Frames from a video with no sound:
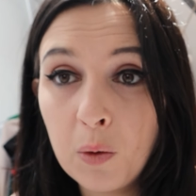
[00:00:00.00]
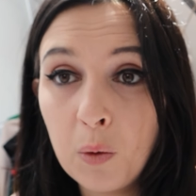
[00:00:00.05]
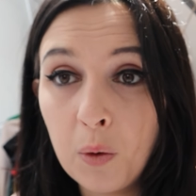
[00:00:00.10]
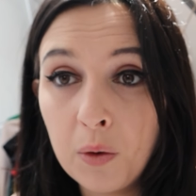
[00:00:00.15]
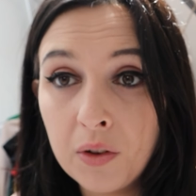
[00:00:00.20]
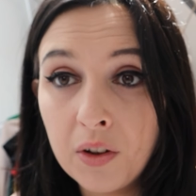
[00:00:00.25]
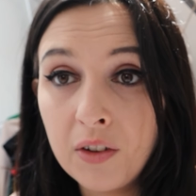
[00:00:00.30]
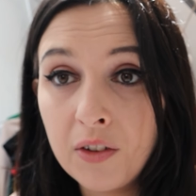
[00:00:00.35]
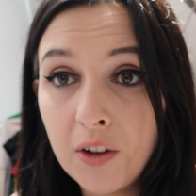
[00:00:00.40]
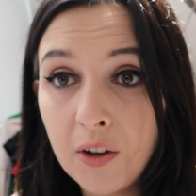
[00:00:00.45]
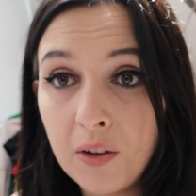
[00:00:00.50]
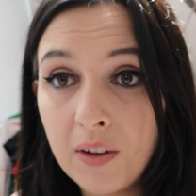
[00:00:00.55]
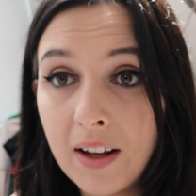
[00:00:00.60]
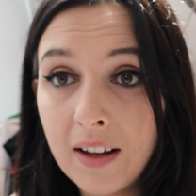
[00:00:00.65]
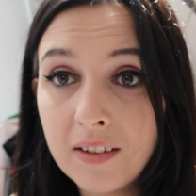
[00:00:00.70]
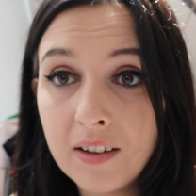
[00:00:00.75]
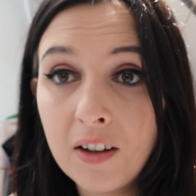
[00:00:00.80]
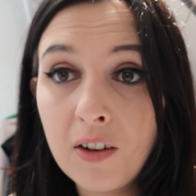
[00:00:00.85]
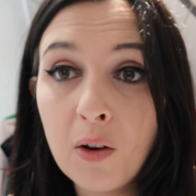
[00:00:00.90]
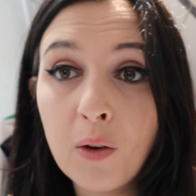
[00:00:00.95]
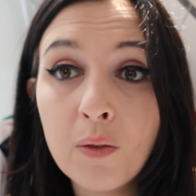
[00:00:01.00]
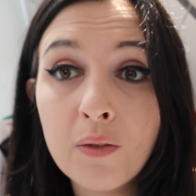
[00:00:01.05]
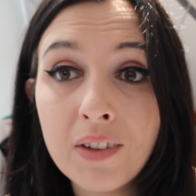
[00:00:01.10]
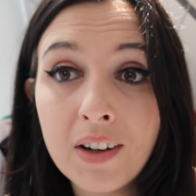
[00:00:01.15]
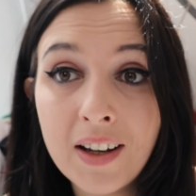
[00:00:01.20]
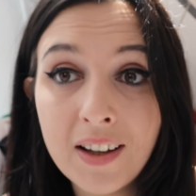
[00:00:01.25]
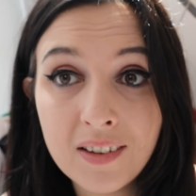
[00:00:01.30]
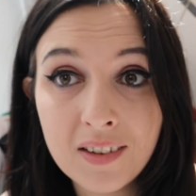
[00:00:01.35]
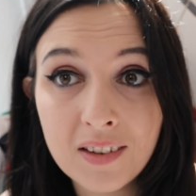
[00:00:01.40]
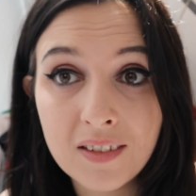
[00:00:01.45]
also known as a
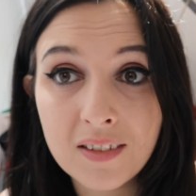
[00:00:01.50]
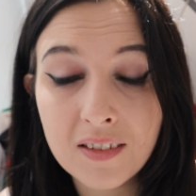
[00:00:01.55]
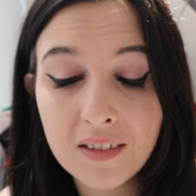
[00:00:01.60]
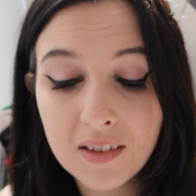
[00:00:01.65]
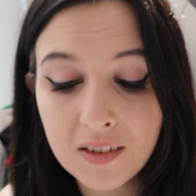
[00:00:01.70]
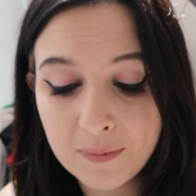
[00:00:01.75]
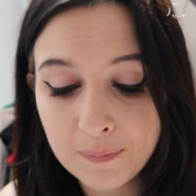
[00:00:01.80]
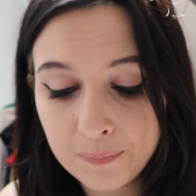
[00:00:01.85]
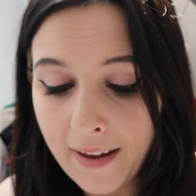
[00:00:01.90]
convalescence.